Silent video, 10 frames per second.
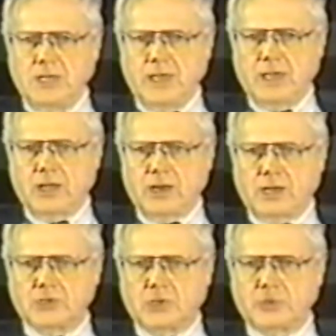And on
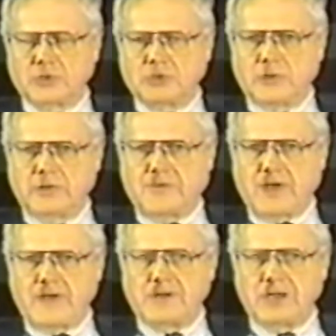October
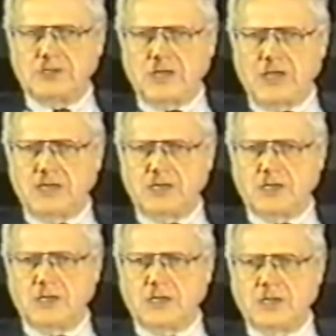25, 1980,
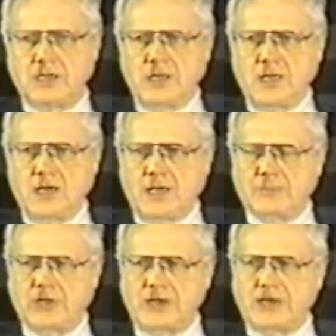I
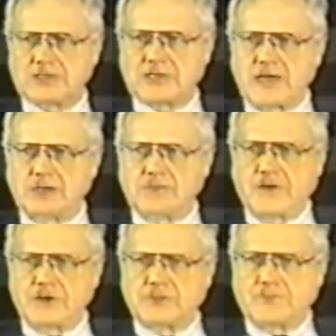obtained a signed
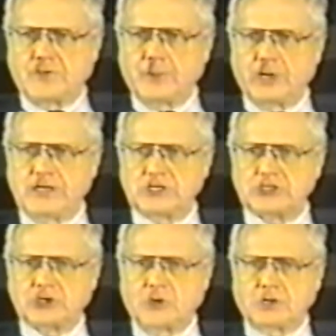confession from Helena
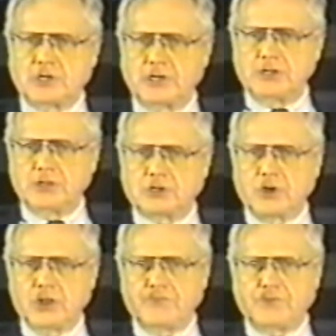Stoeckley, the
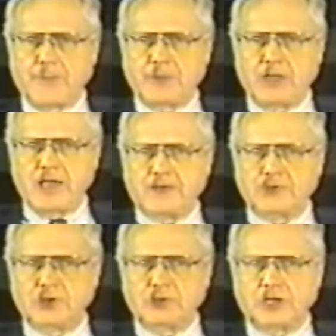girl in the floppy hat, if you
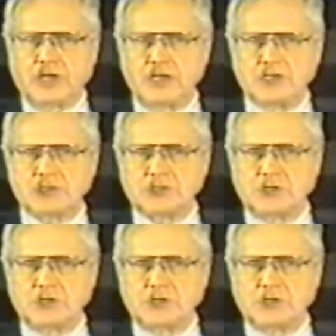know the case.